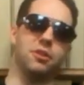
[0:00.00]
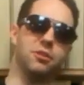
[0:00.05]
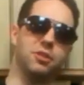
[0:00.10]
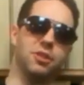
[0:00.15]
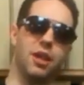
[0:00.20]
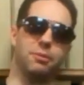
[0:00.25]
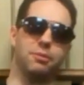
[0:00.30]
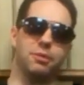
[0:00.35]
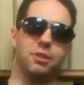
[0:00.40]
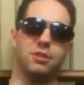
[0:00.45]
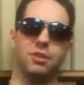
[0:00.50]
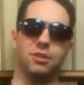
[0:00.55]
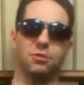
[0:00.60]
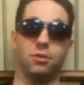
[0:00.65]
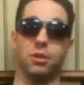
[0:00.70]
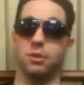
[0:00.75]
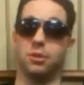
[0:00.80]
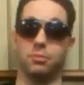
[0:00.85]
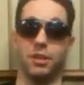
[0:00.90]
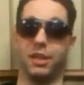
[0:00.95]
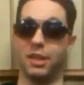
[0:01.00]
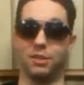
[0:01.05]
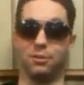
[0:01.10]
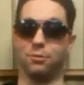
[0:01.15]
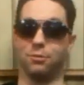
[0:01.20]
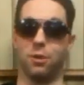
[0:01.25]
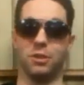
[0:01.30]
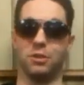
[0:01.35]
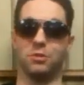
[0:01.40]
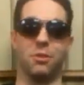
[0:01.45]
interceptions, and trust me, it's
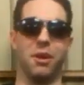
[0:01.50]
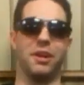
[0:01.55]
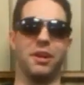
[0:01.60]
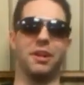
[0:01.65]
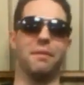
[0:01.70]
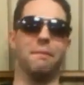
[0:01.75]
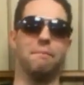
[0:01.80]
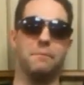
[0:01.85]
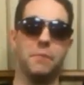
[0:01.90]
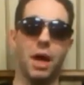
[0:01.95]
frustrating.